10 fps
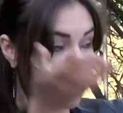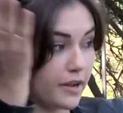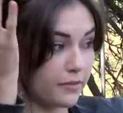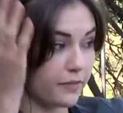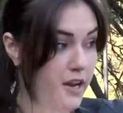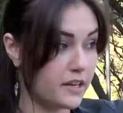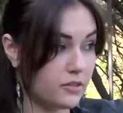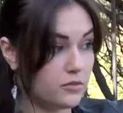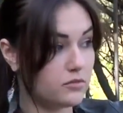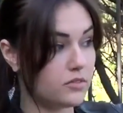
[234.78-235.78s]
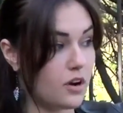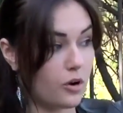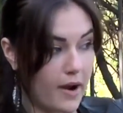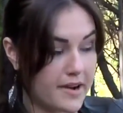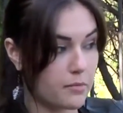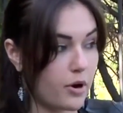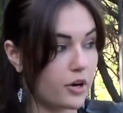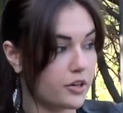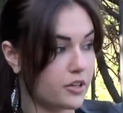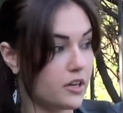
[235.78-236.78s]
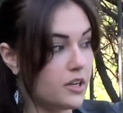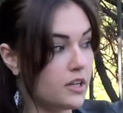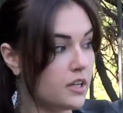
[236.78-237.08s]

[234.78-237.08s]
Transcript: my friend and our writing partner,